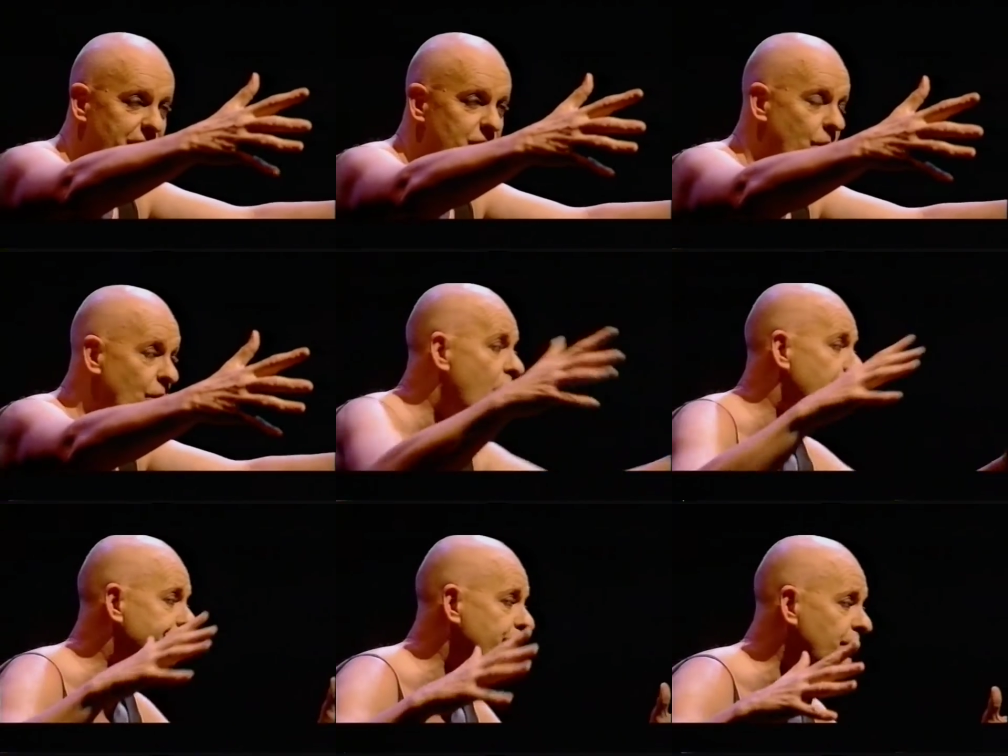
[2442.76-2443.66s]
little hall are
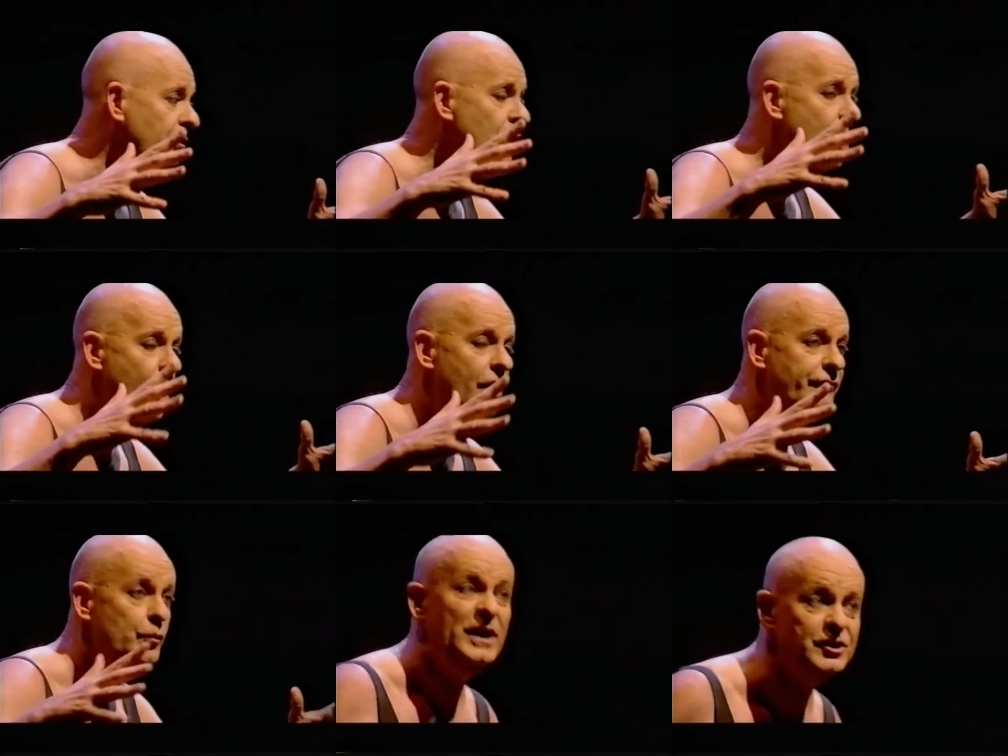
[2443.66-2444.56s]
full
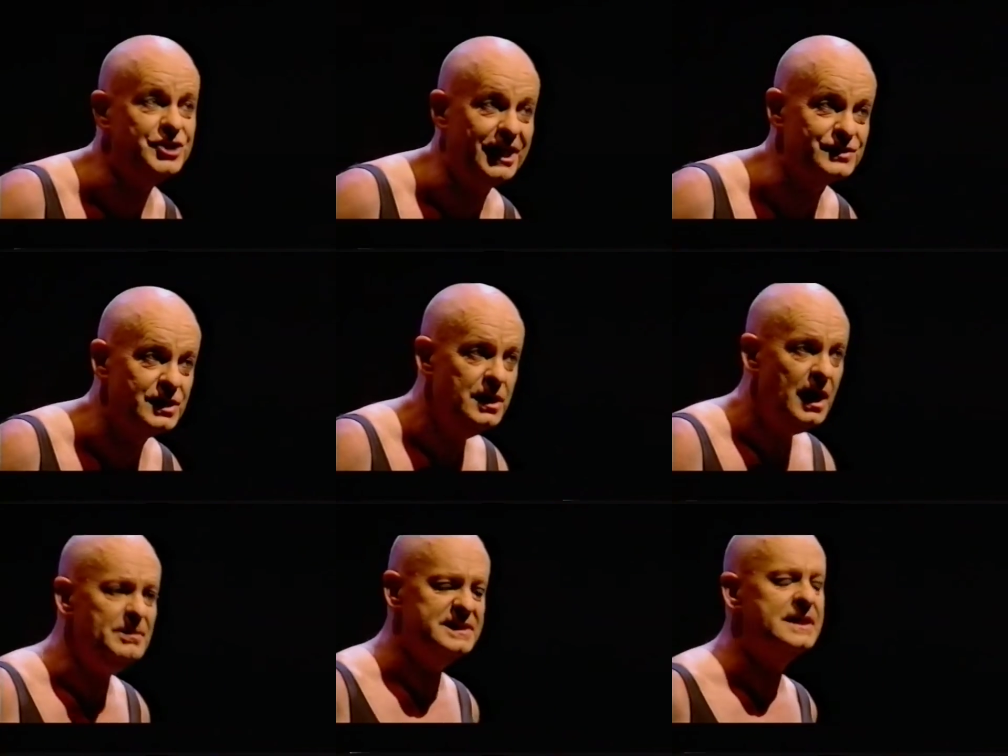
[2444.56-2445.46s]
of wheelchairs.
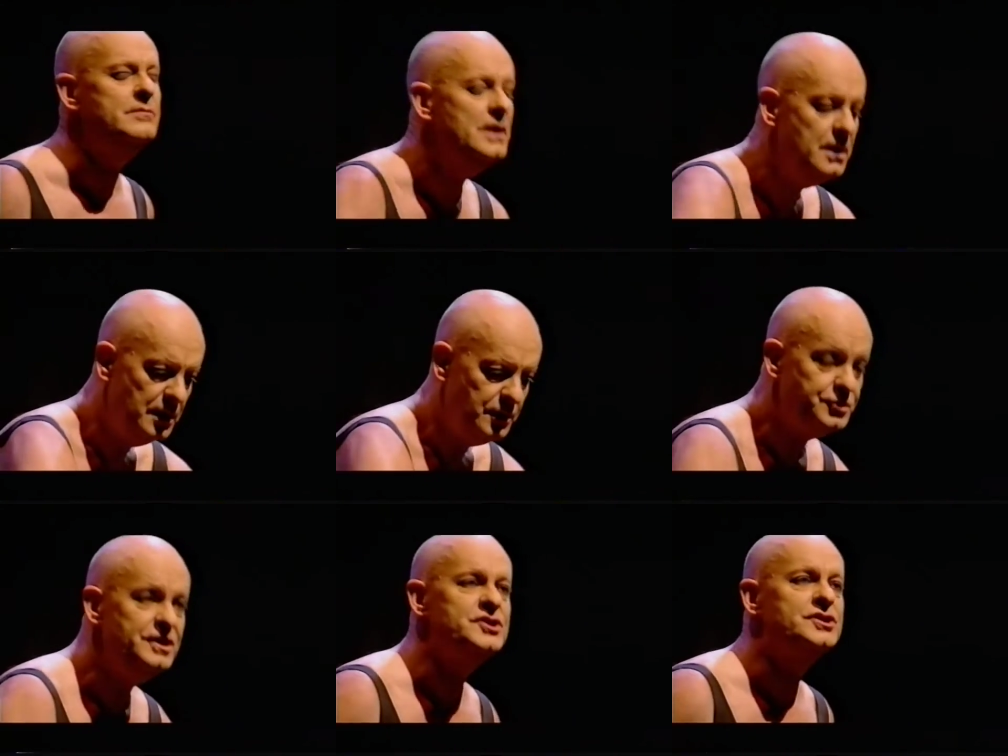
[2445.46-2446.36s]
I mean, some
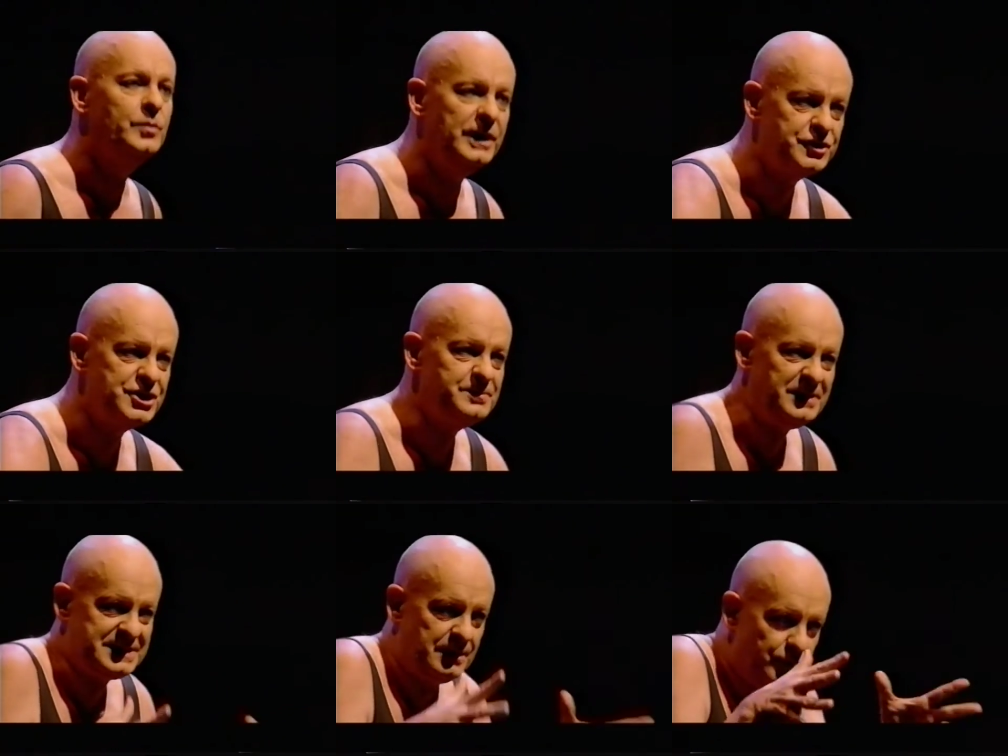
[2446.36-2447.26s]
traditional wheelchairs,
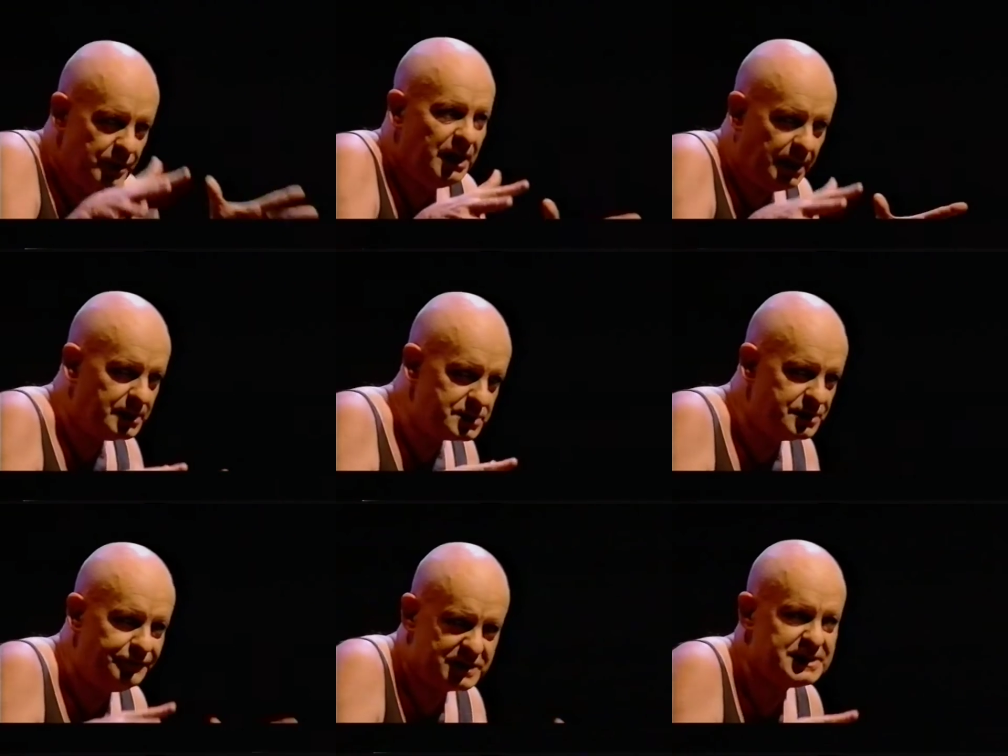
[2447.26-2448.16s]
but some really
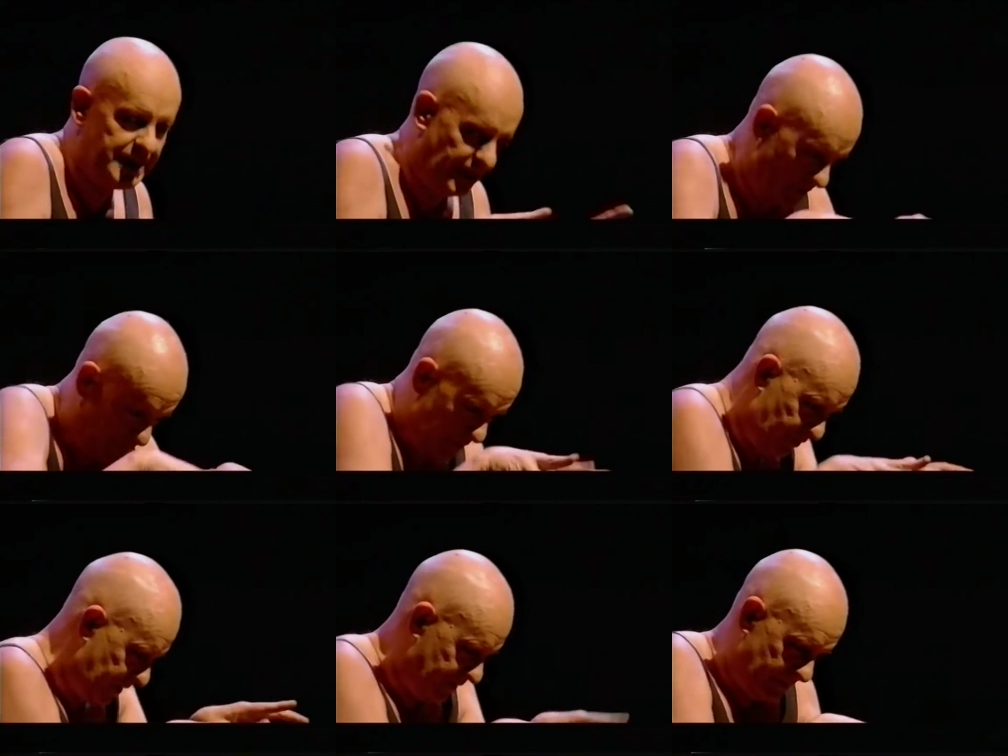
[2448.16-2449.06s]
sophisticated
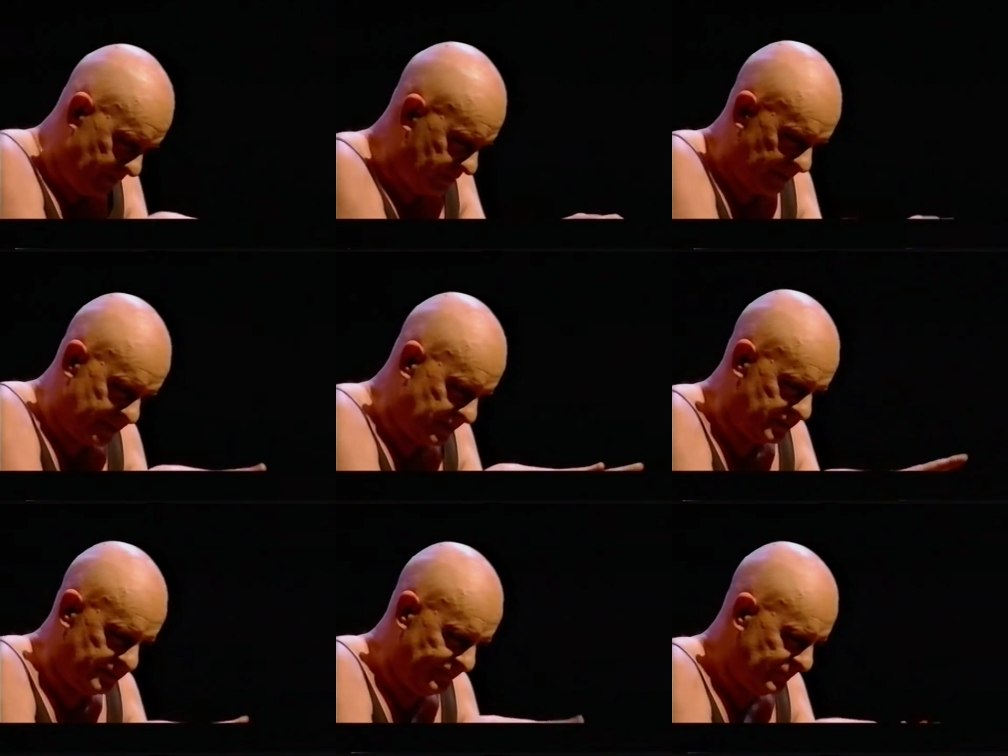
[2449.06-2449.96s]
wheelchairs that look like
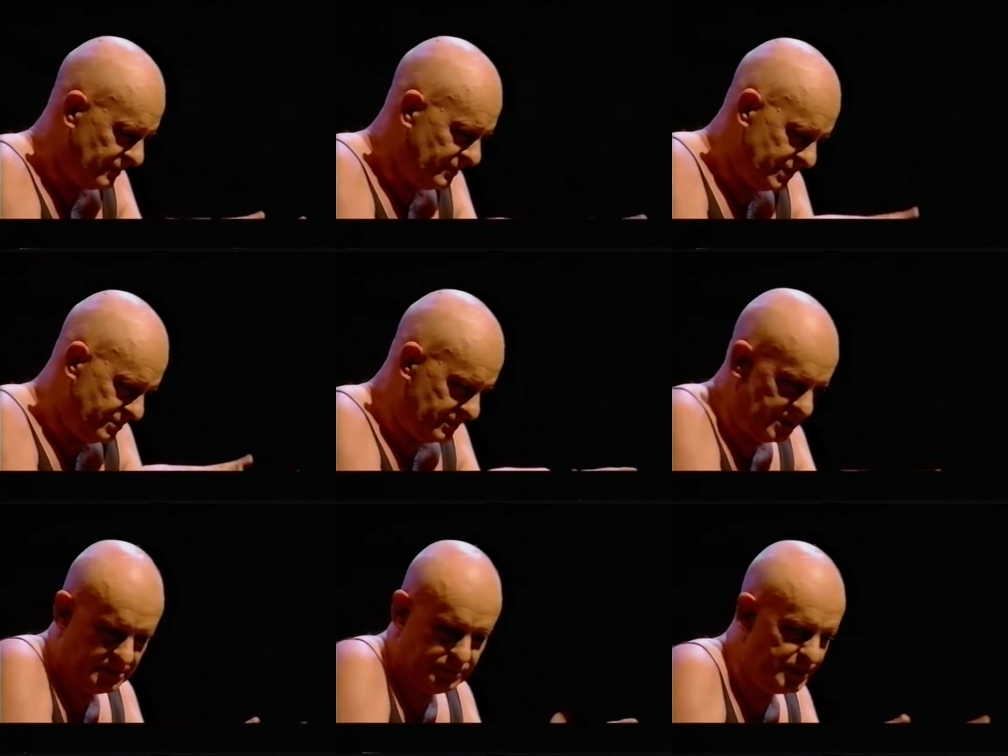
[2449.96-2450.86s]
little
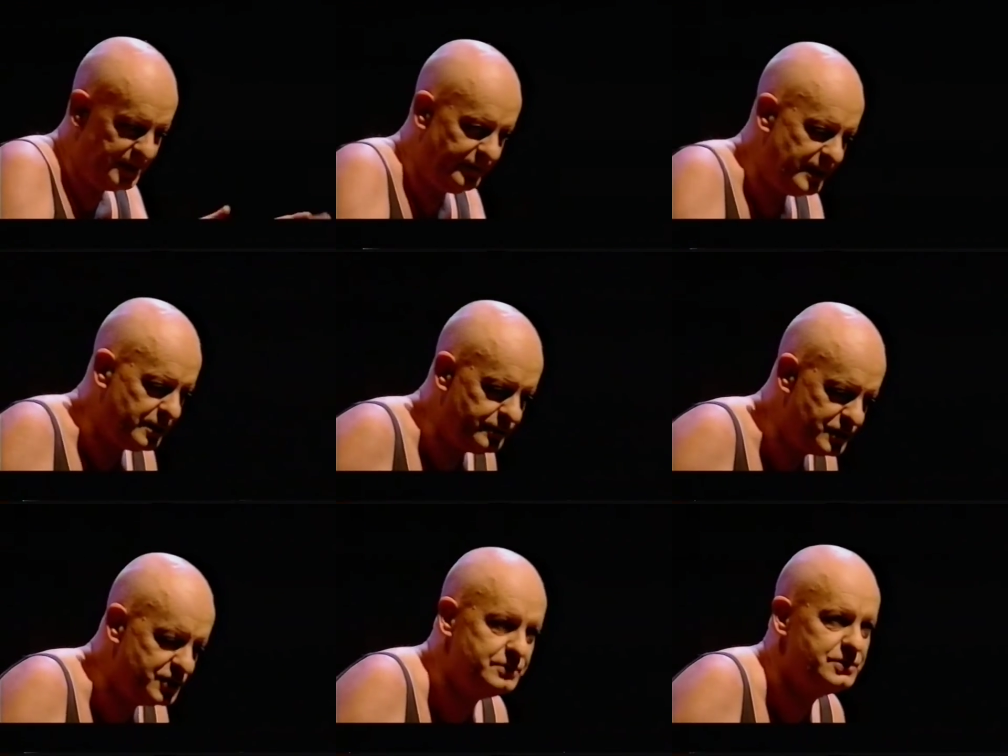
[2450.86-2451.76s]
whatever, they
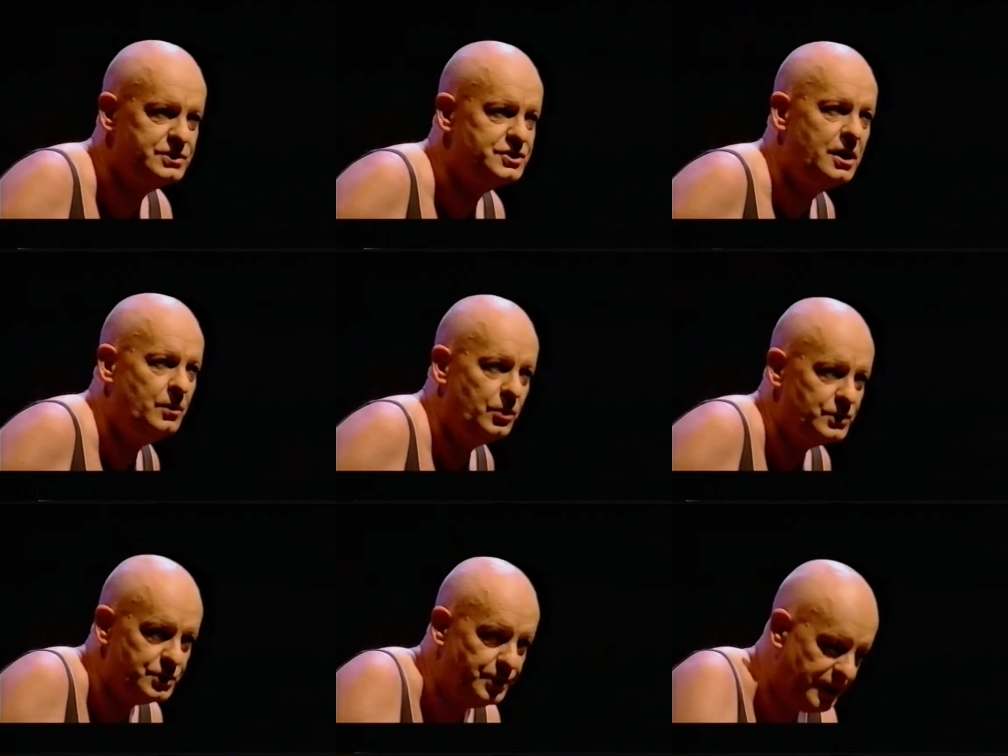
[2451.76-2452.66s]
Star
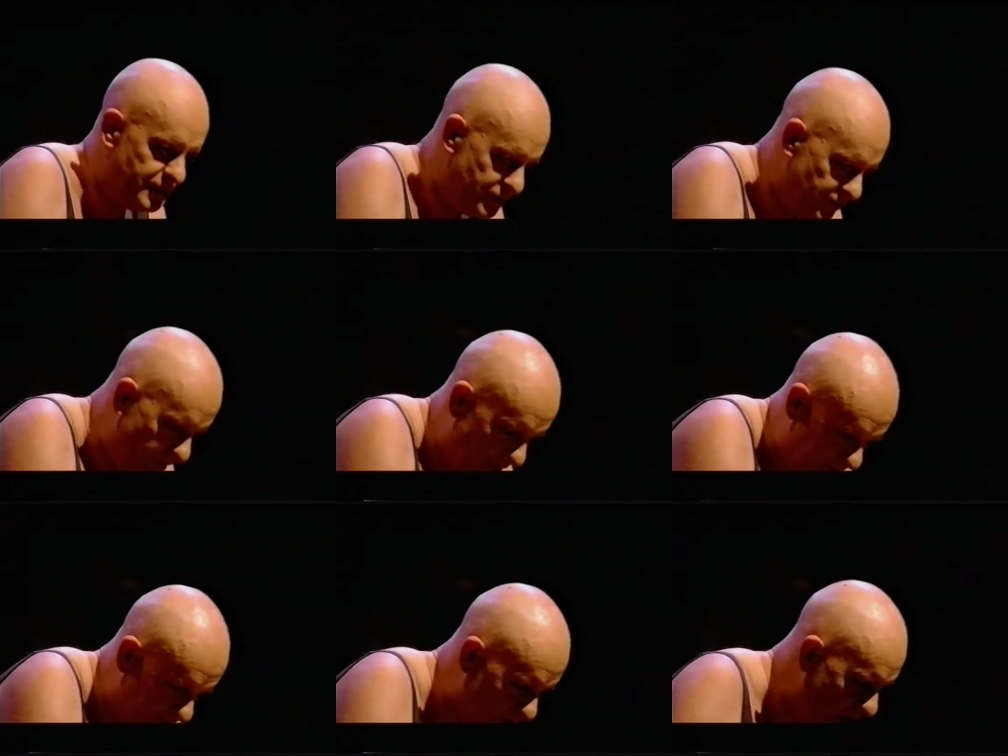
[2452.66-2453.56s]
Wars wikis, like
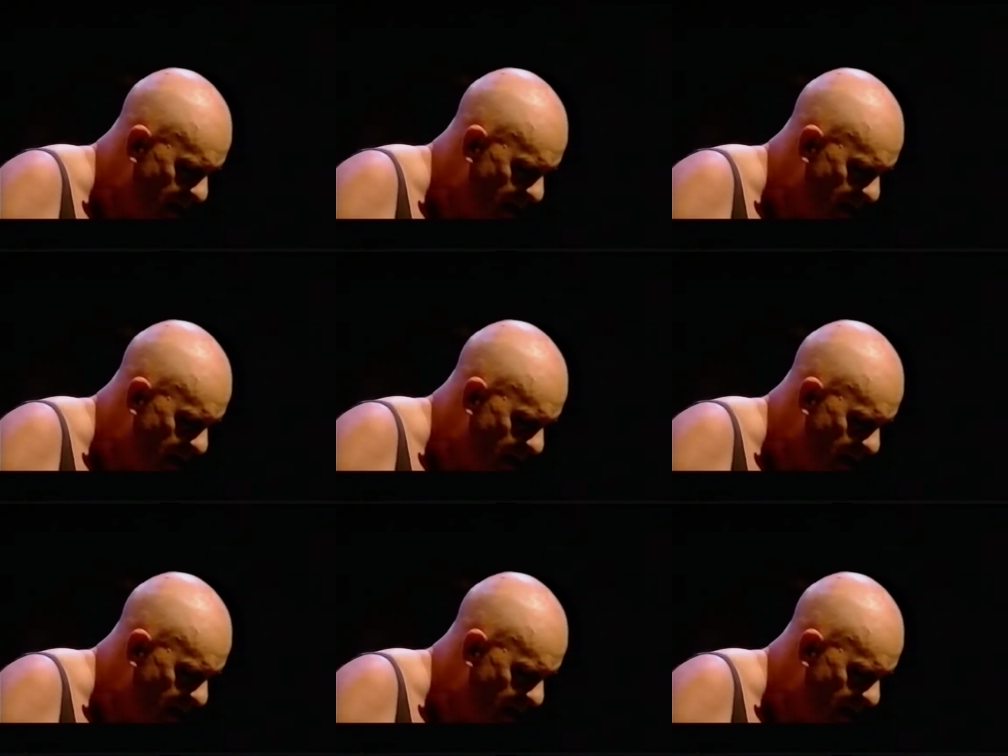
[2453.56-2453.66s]
this.